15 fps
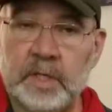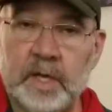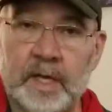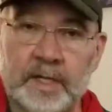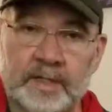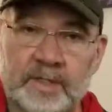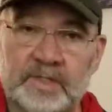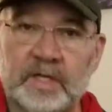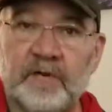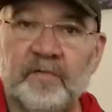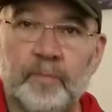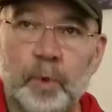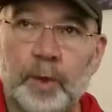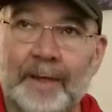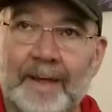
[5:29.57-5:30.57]
instead of
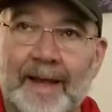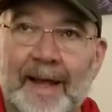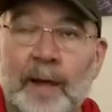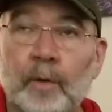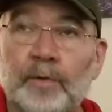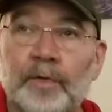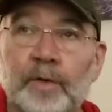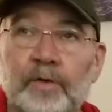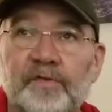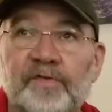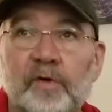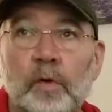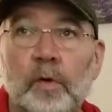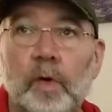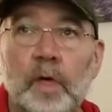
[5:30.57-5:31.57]
putting it out there.
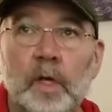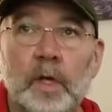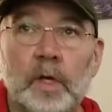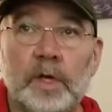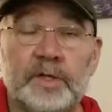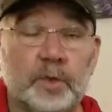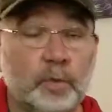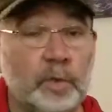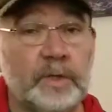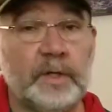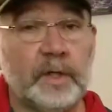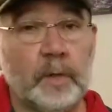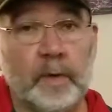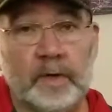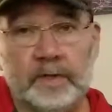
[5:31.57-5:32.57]
So it's a
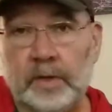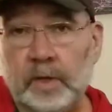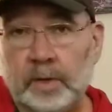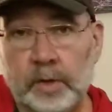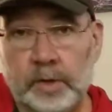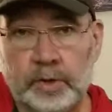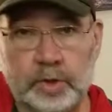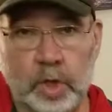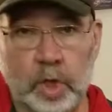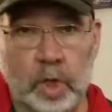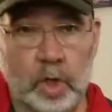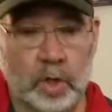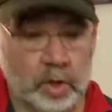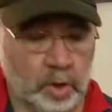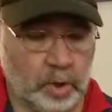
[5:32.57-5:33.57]
great
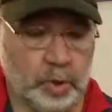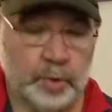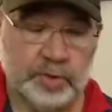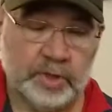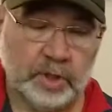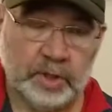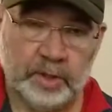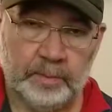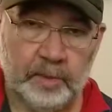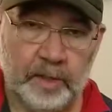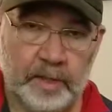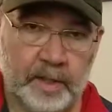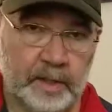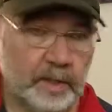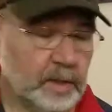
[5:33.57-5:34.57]
guitar, acoustically
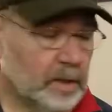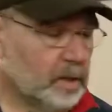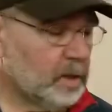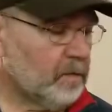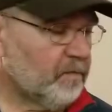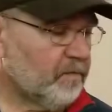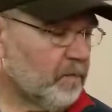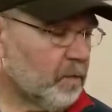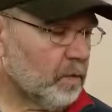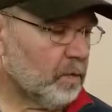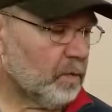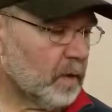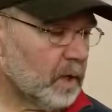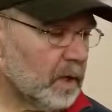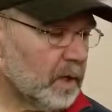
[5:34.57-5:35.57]
played, for
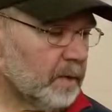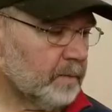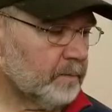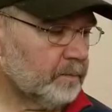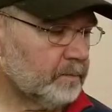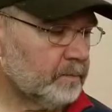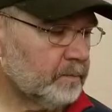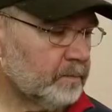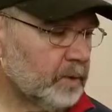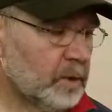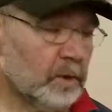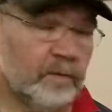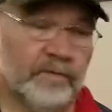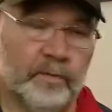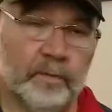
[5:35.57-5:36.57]
you
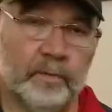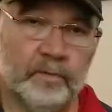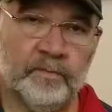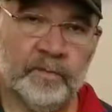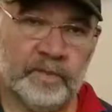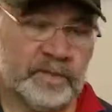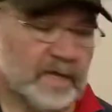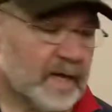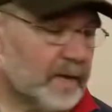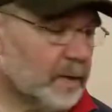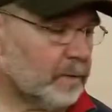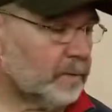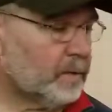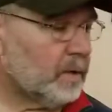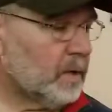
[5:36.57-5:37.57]
know, for
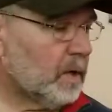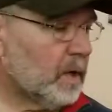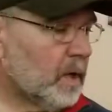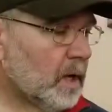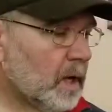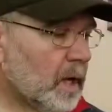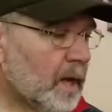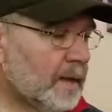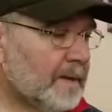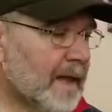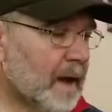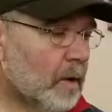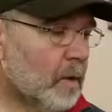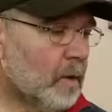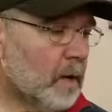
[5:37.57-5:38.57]
sound.
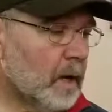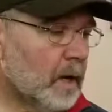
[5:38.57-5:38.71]
Now,